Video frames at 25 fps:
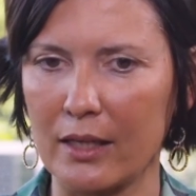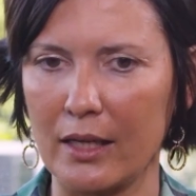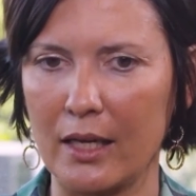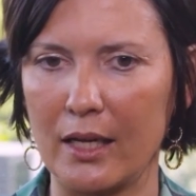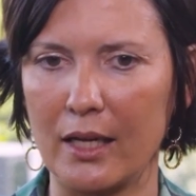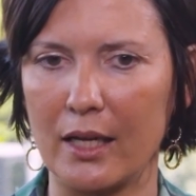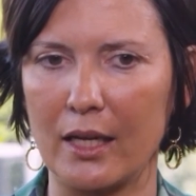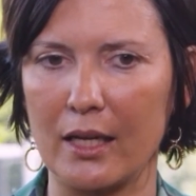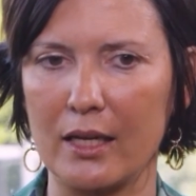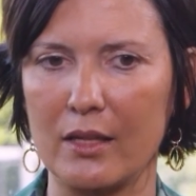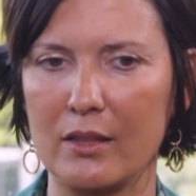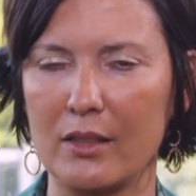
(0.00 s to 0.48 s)

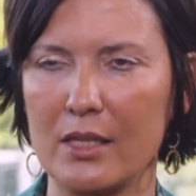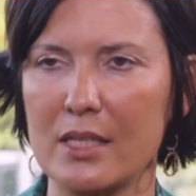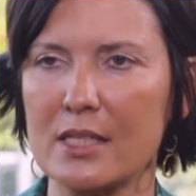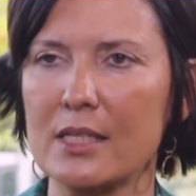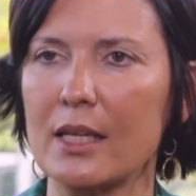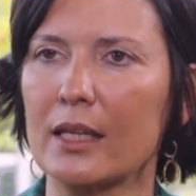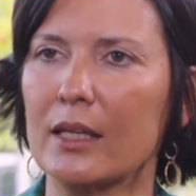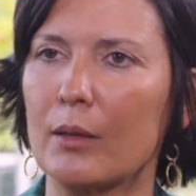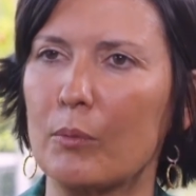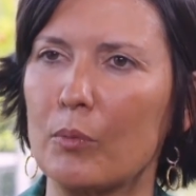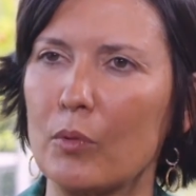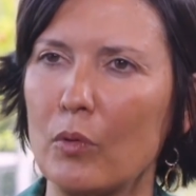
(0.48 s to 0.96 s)
And in this
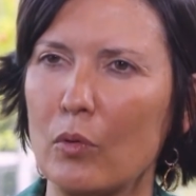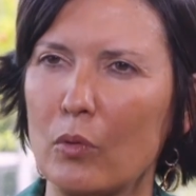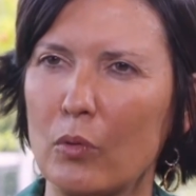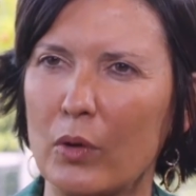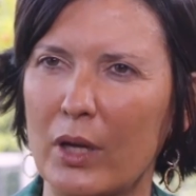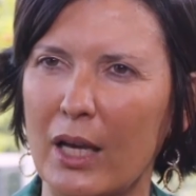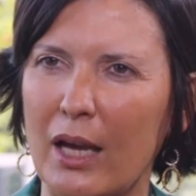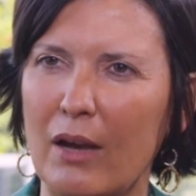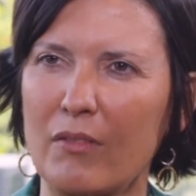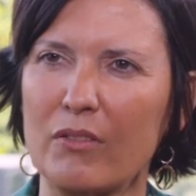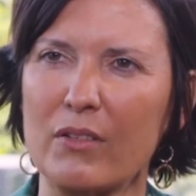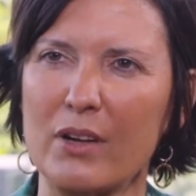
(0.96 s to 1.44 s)
data pool,
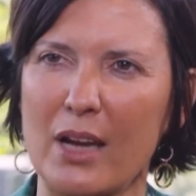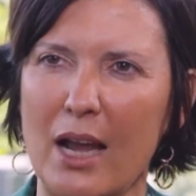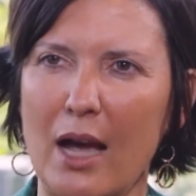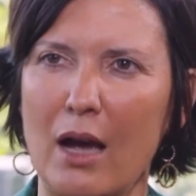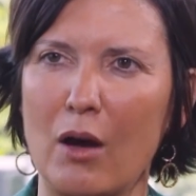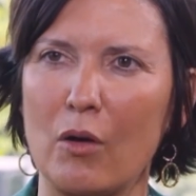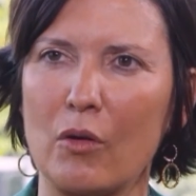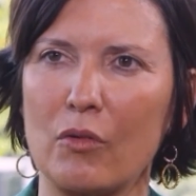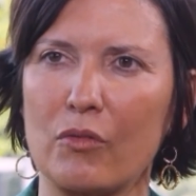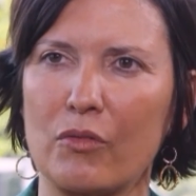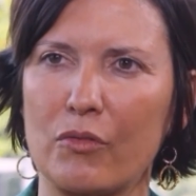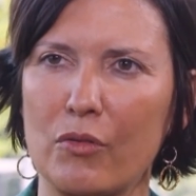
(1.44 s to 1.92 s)
we have
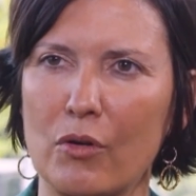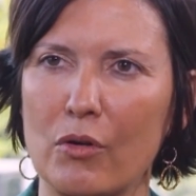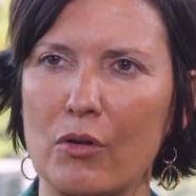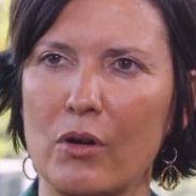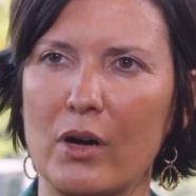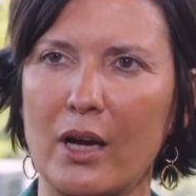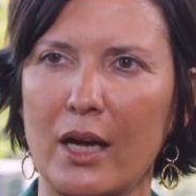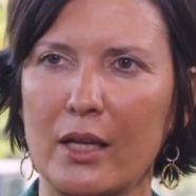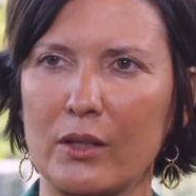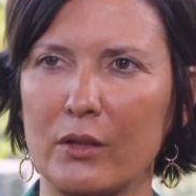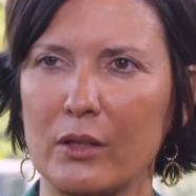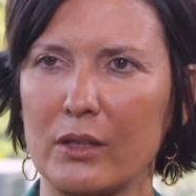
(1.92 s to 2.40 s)
now
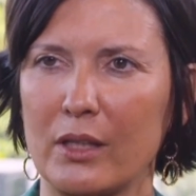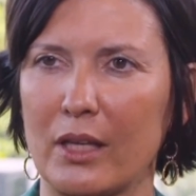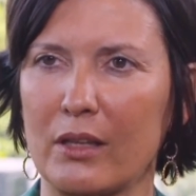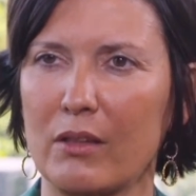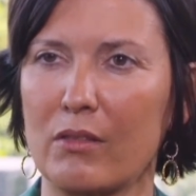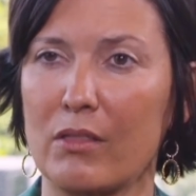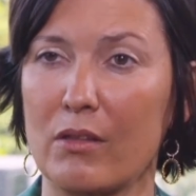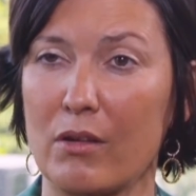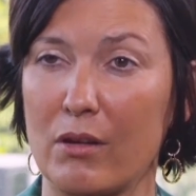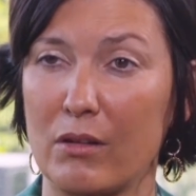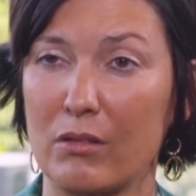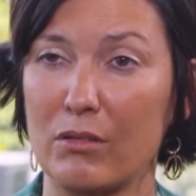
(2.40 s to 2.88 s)

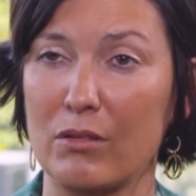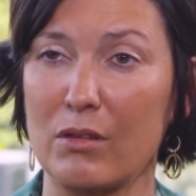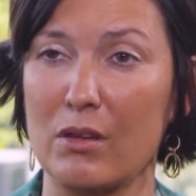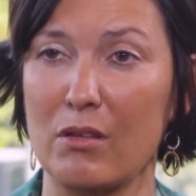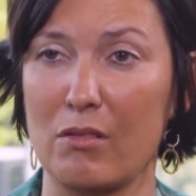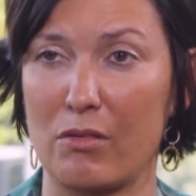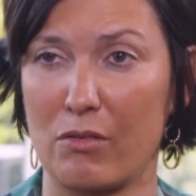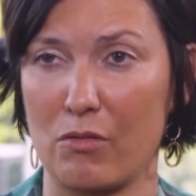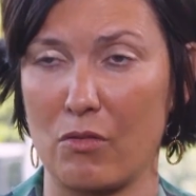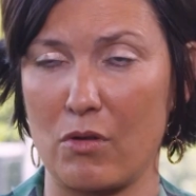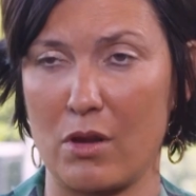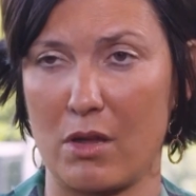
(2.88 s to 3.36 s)

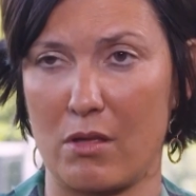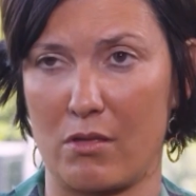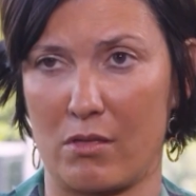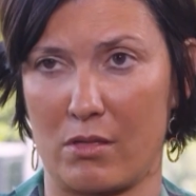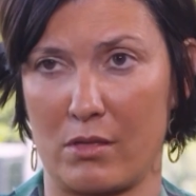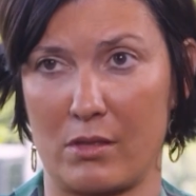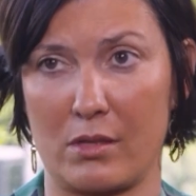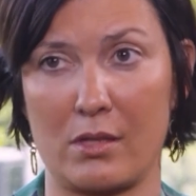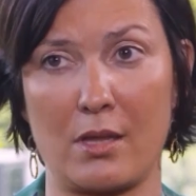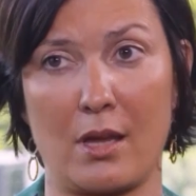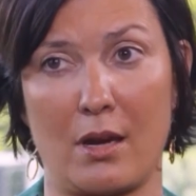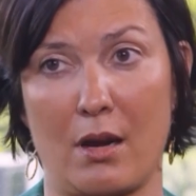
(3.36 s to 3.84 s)
433
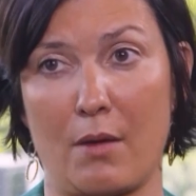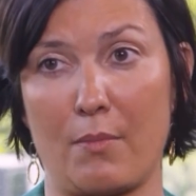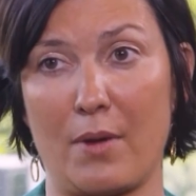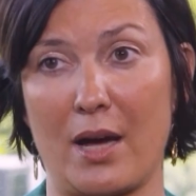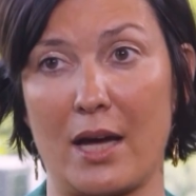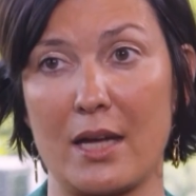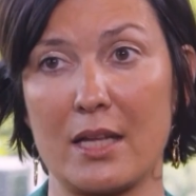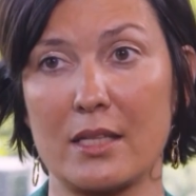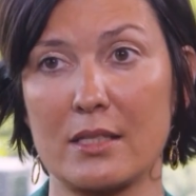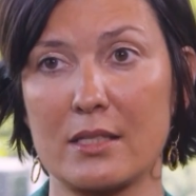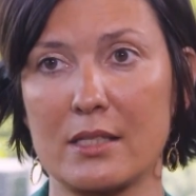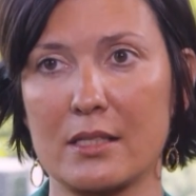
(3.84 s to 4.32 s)

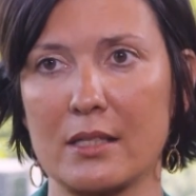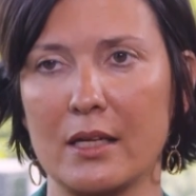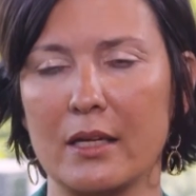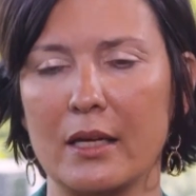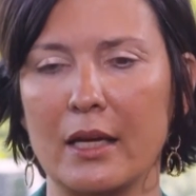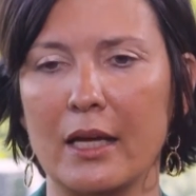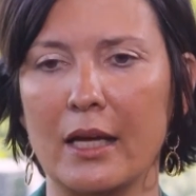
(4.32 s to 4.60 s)
terabytes,